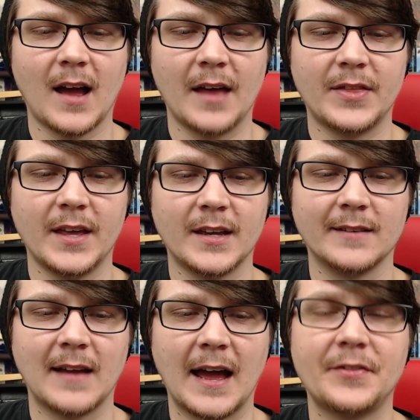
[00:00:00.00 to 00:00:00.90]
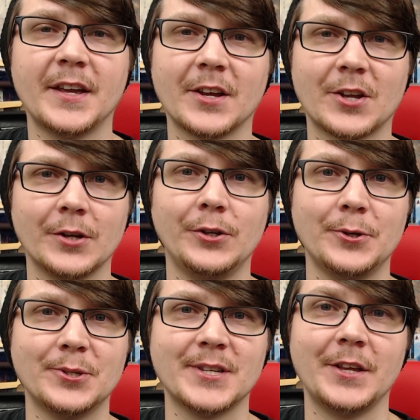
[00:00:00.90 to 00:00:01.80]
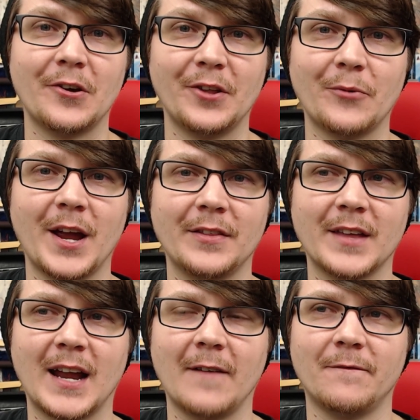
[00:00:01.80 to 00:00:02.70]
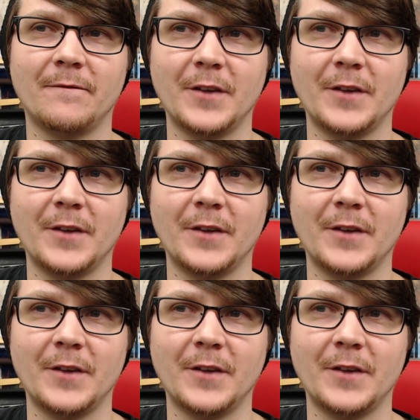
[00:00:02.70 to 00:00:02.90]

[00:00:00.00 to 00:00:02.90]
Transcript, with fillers: I think it, I think it concludes in the only way that I